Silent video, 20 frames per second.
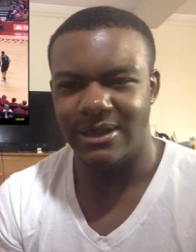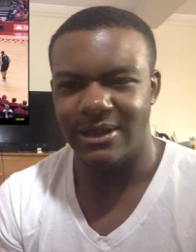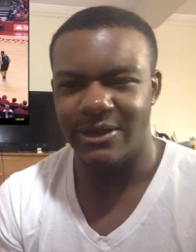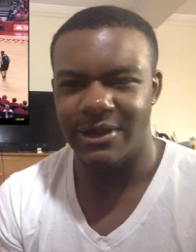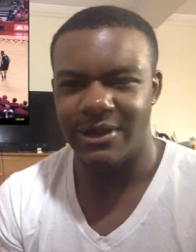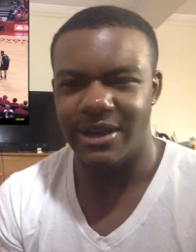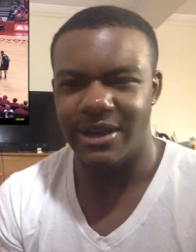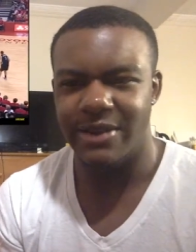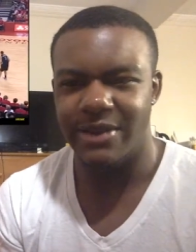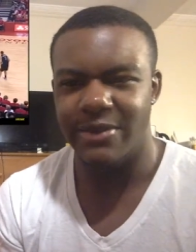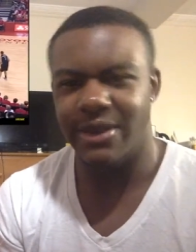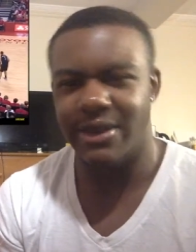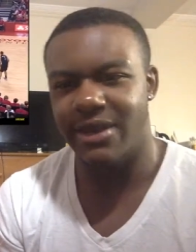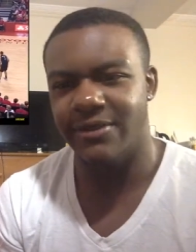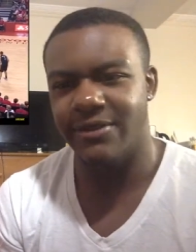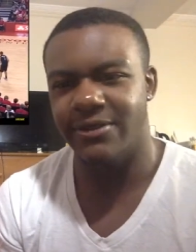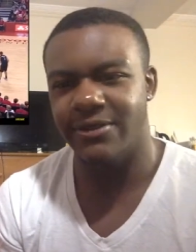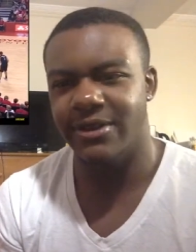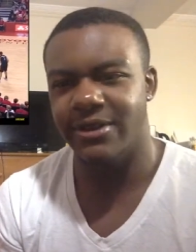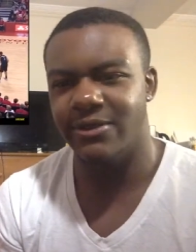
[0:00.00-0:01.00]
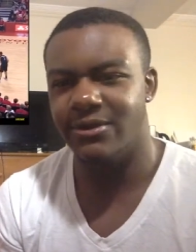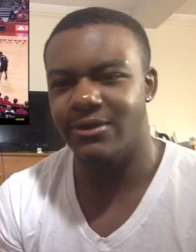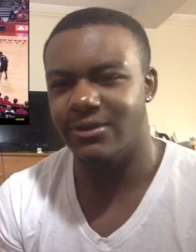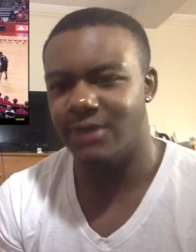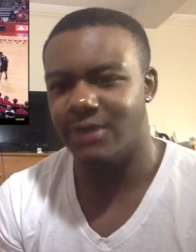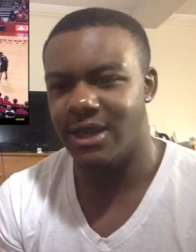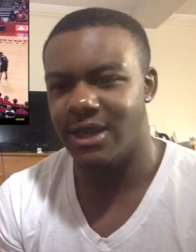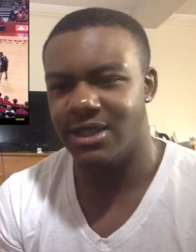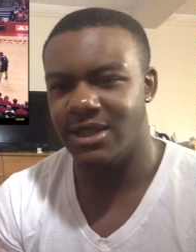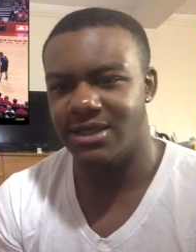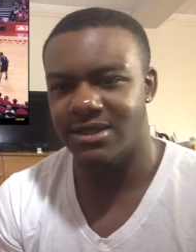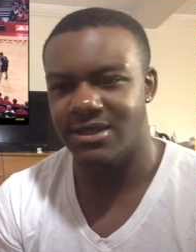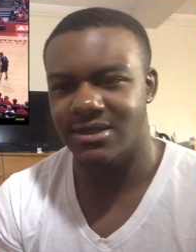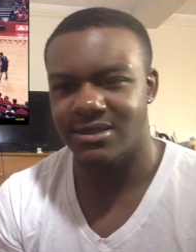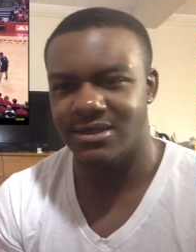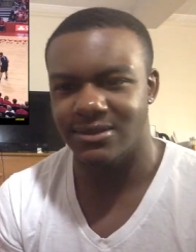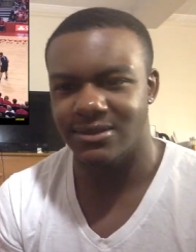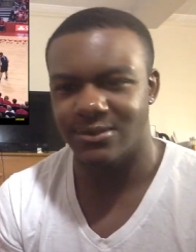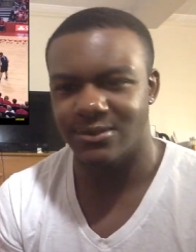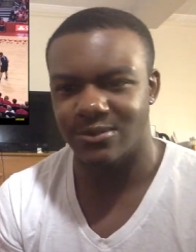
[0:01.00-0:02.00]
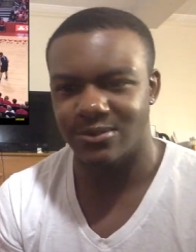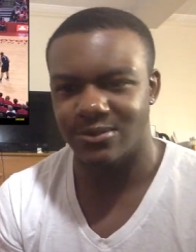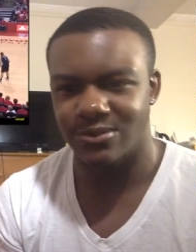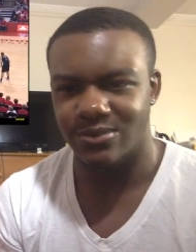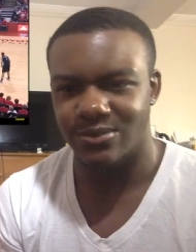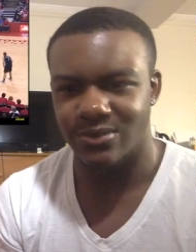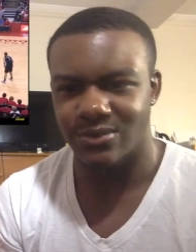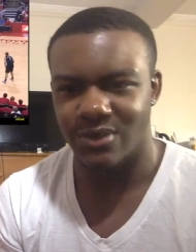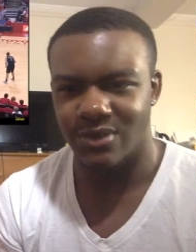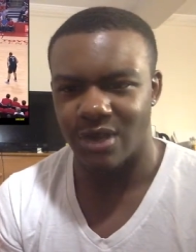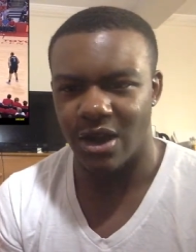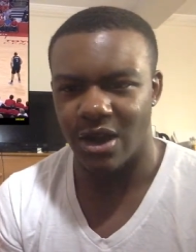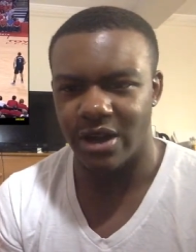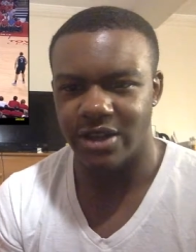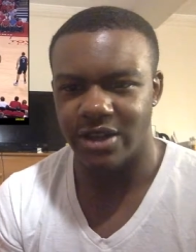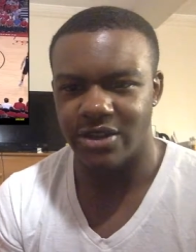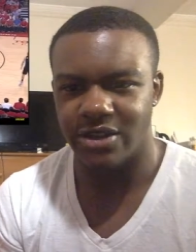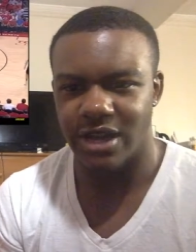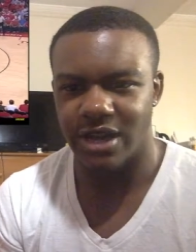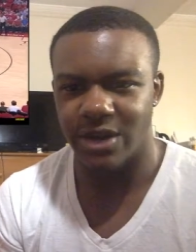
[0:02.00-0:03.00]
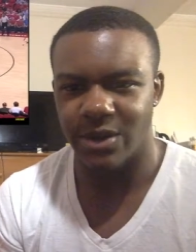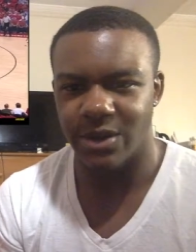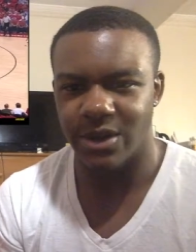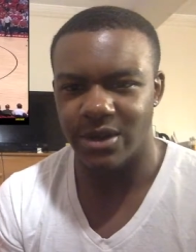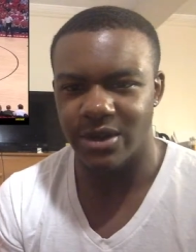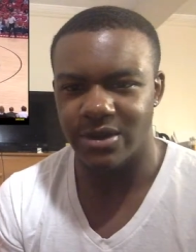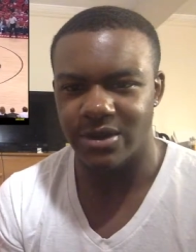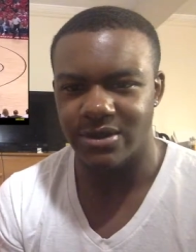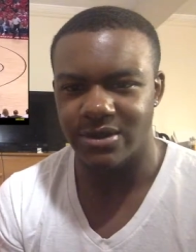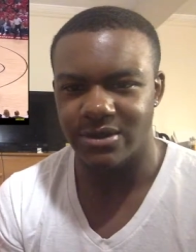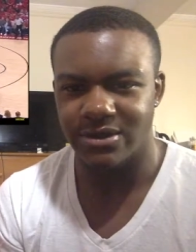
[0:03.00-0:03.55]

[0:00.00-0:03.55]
Green bean for Russ. Harden trying to work.